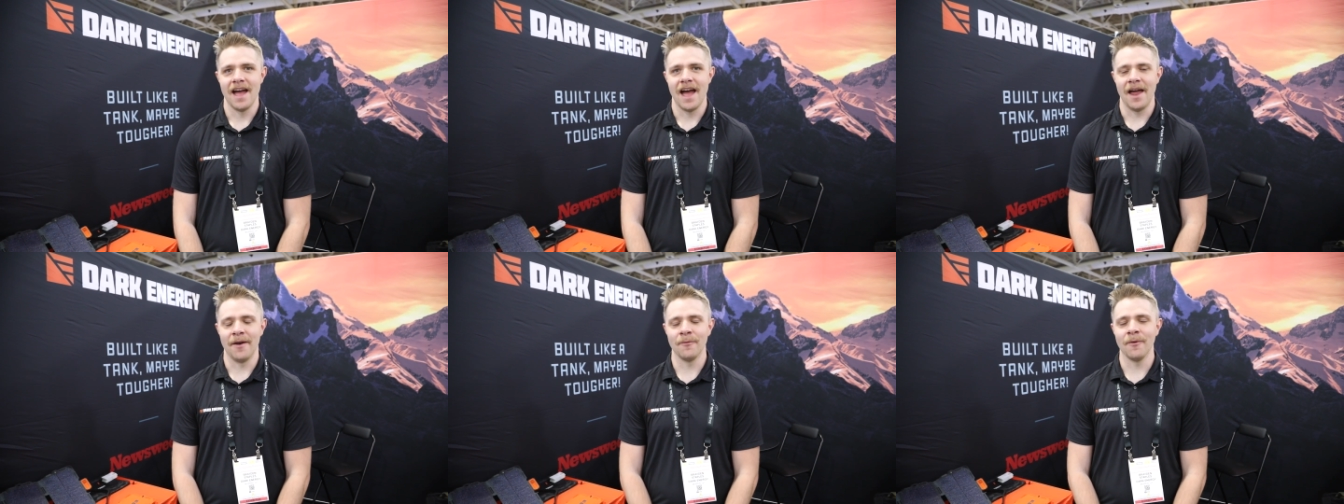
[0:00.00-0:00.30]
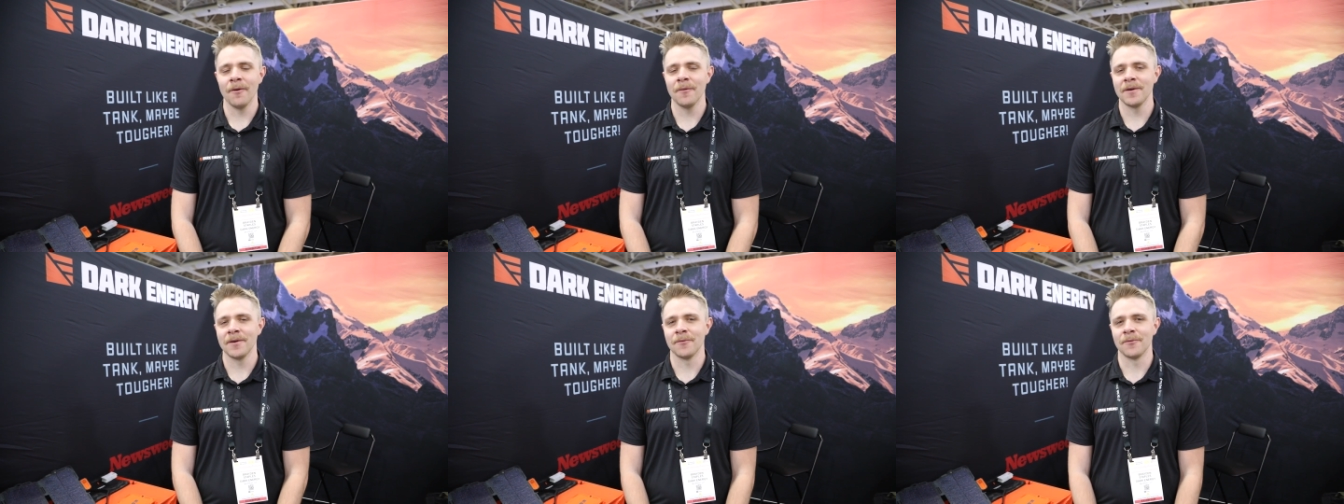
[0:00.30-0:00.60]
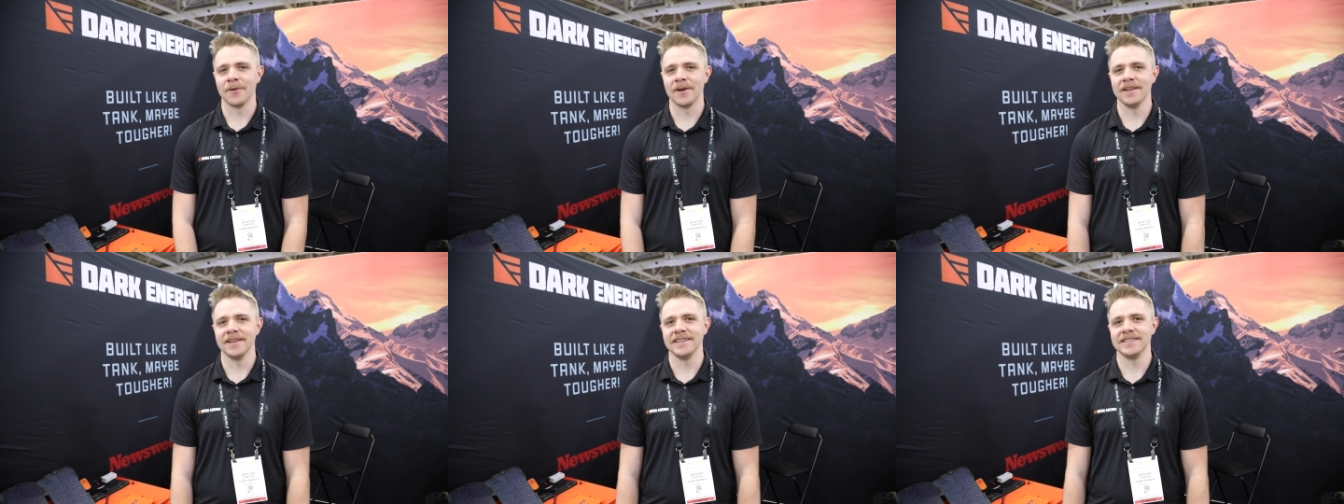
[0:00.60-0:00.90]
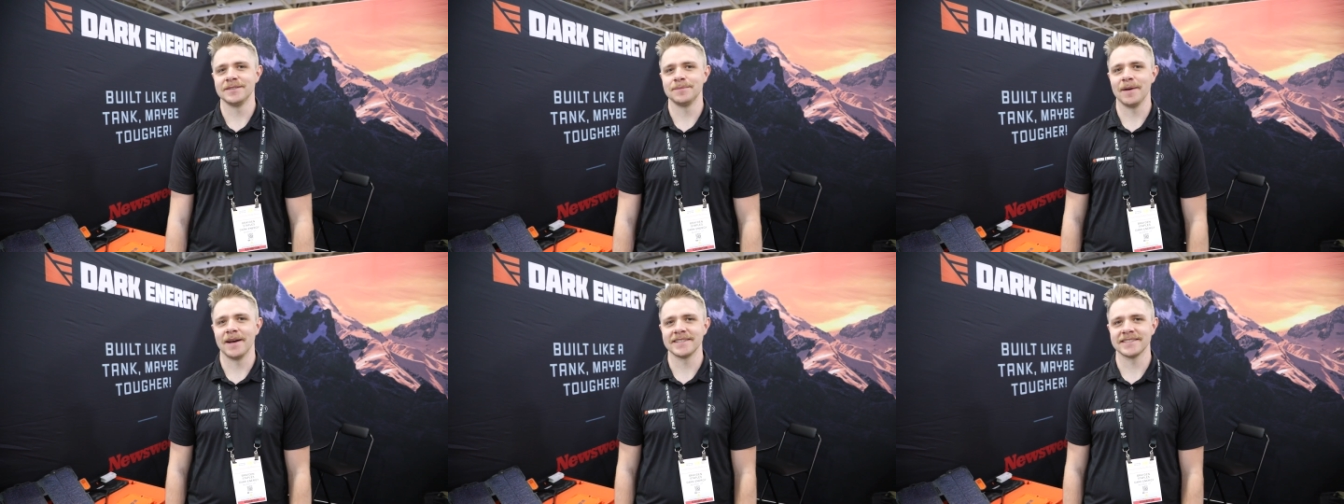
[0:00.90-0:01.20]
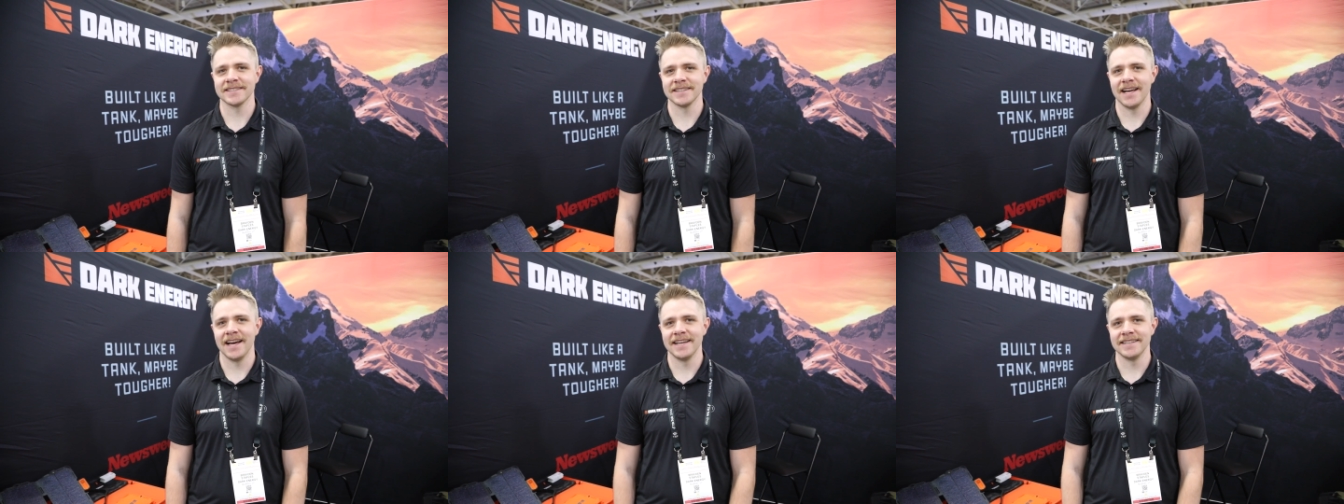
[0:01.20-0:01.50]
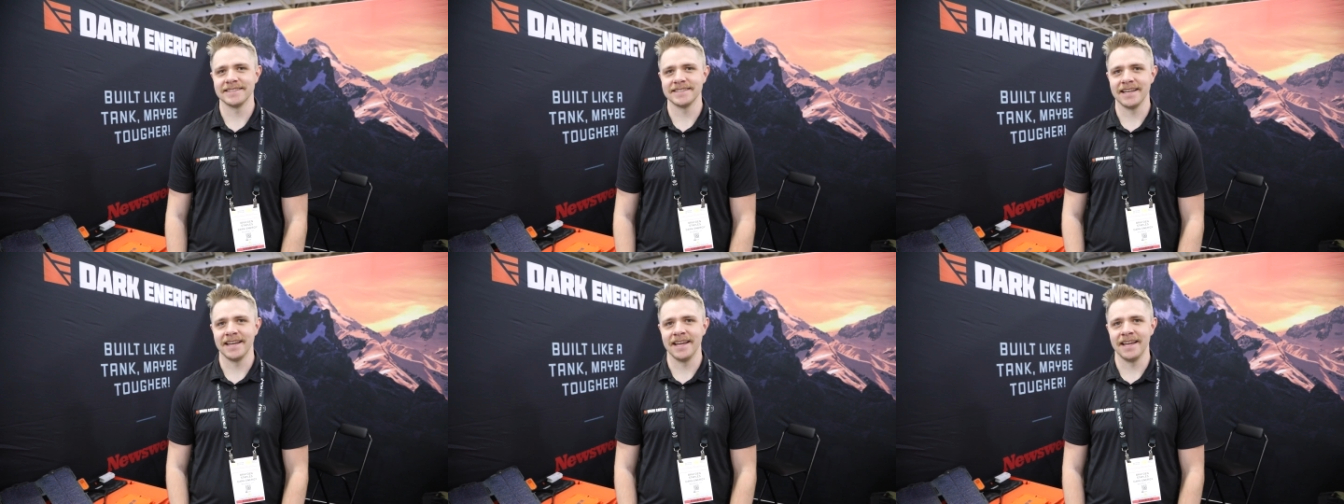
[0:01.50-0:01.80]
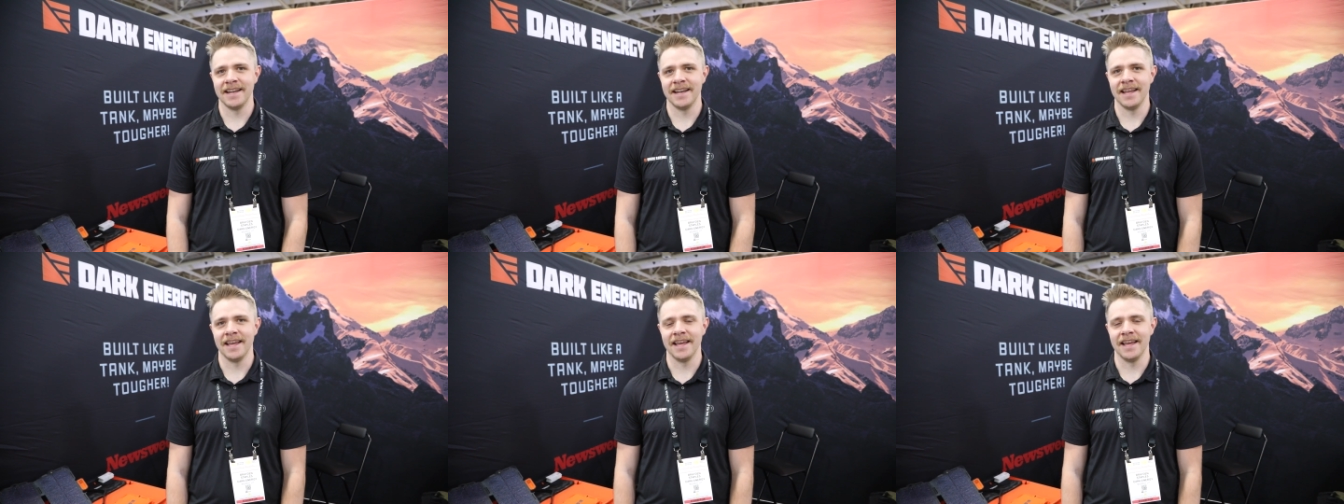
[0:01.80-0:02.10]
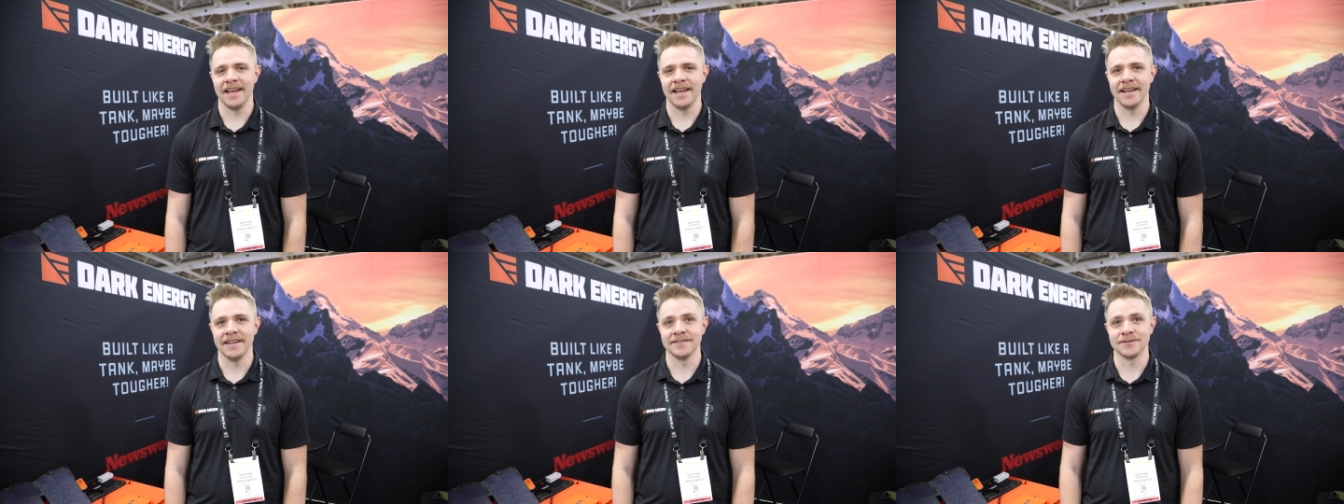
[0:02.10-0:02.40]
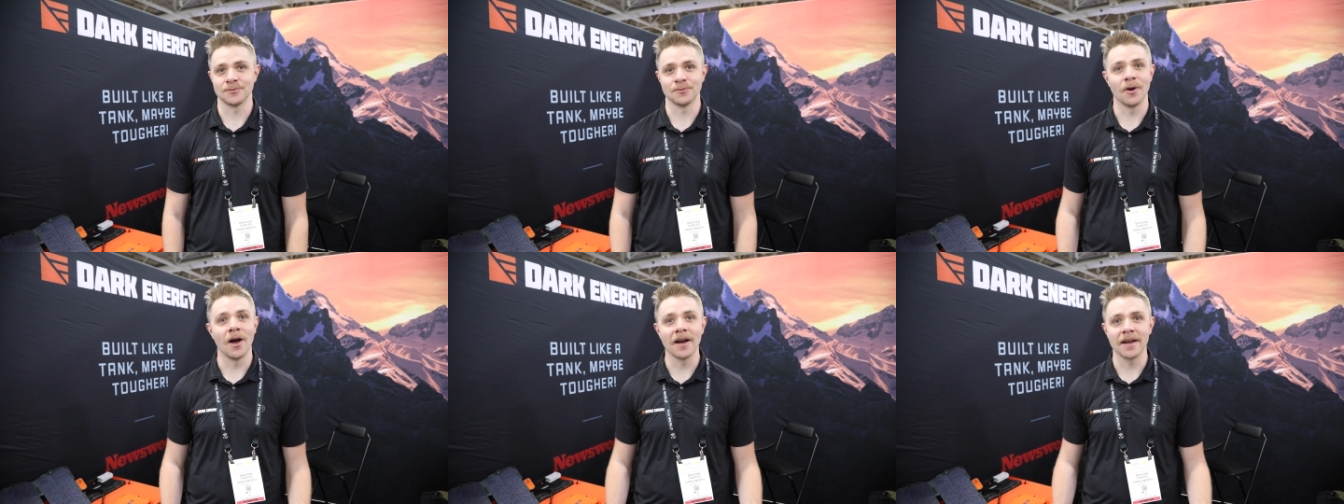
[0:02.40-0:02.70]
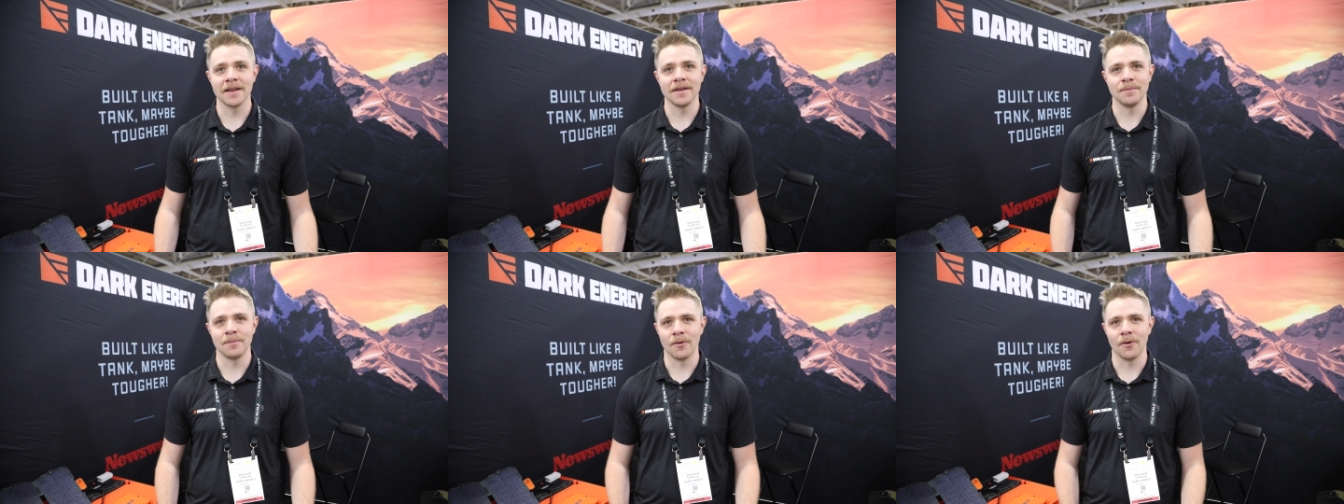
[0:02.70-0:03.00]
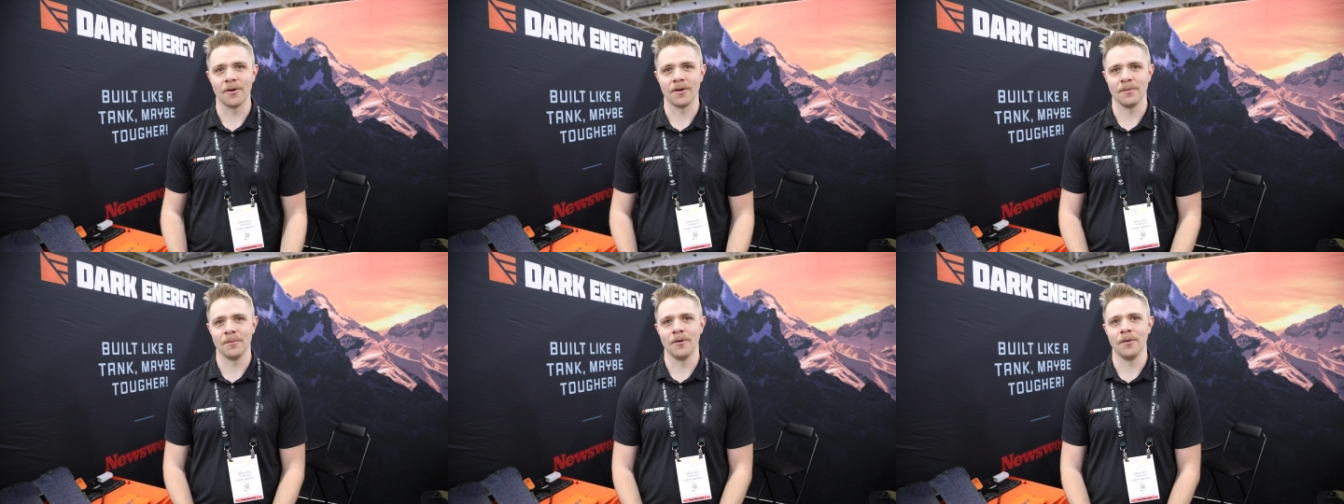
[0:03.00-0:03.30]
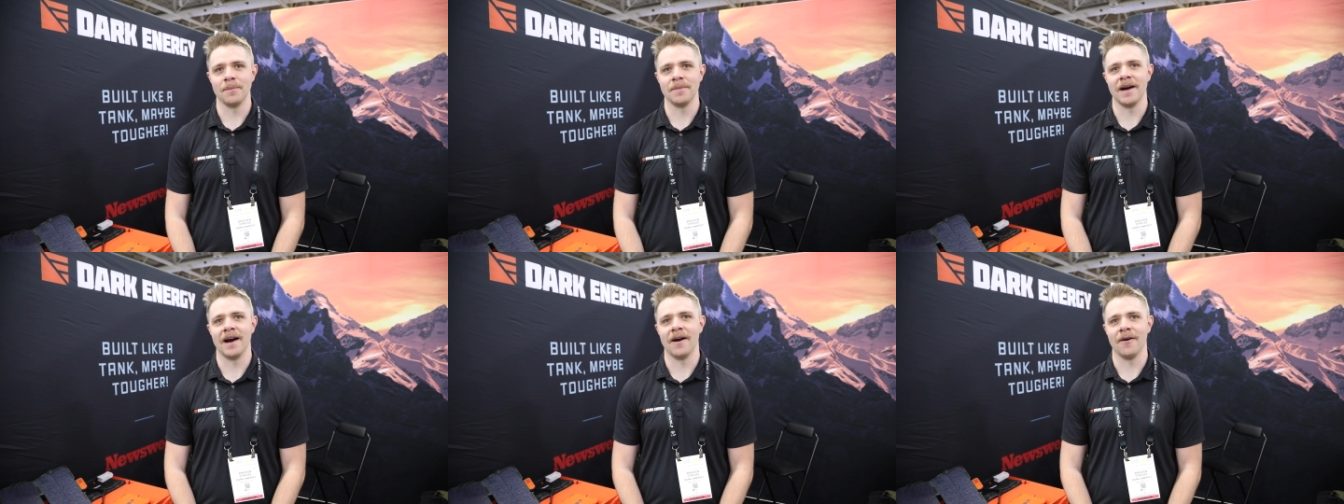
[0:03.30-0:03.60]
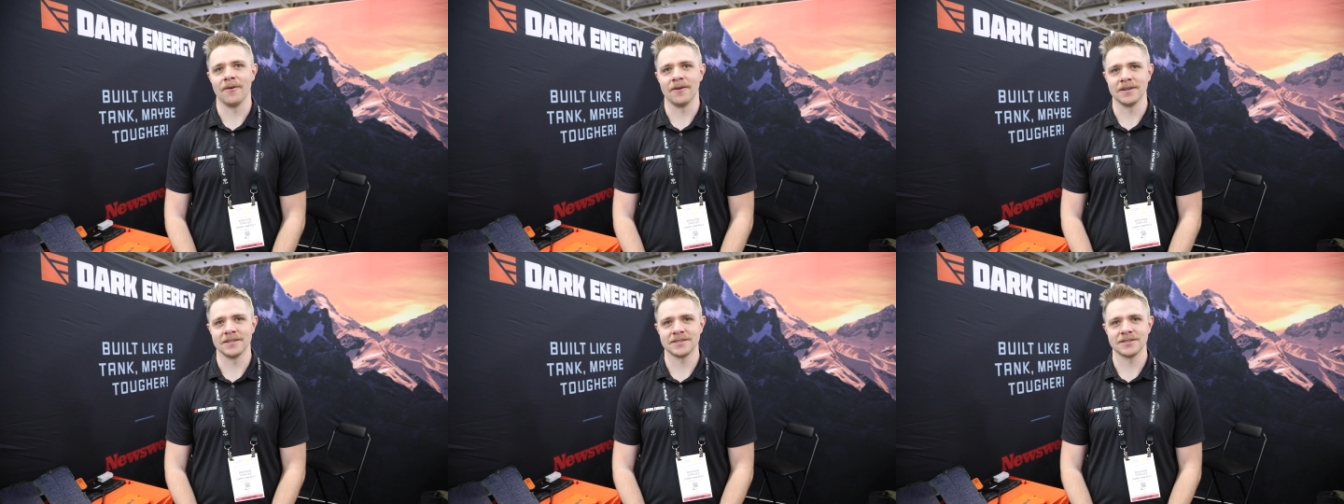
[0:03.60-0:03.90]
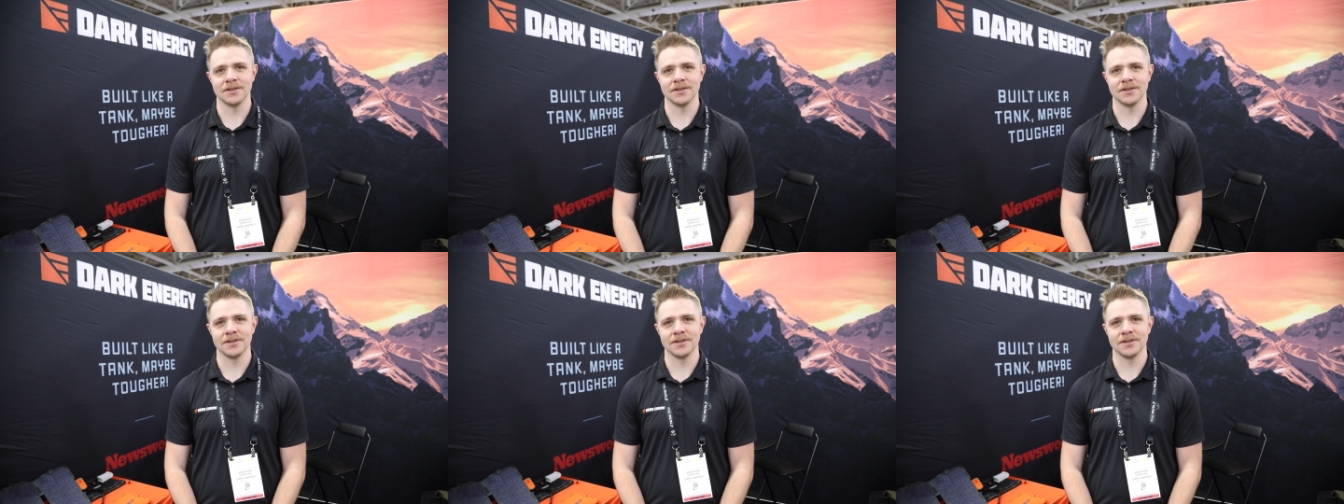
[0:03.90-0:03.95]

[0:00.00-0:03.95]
And what we really specialize in is rugged portable power.